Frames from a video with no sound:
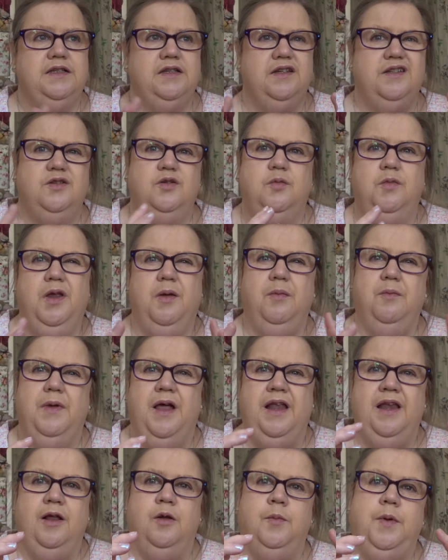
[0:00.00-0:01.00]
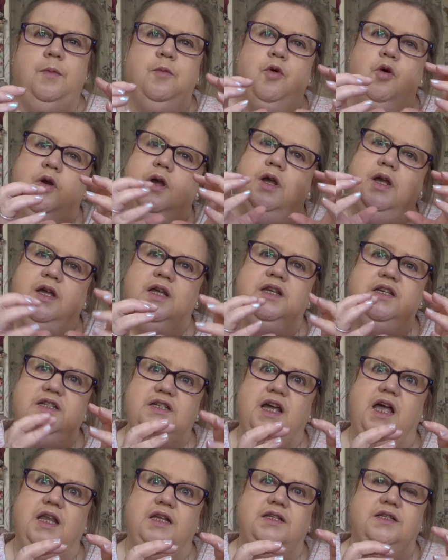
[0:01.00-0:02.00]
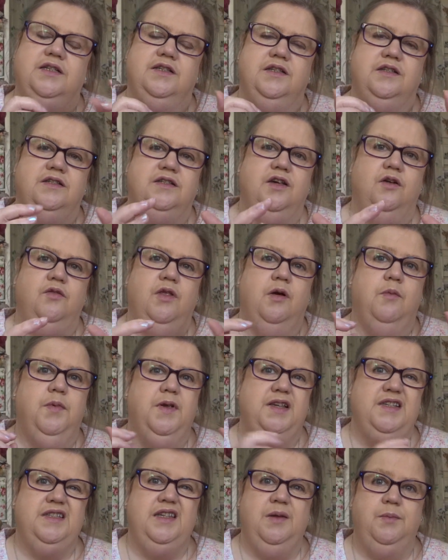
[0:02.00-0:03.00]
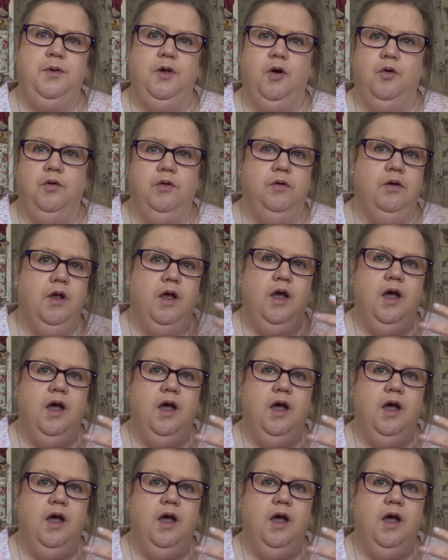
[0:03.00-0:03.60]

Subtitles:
so it's normally a little bit more condensed, so there'll be a snippet on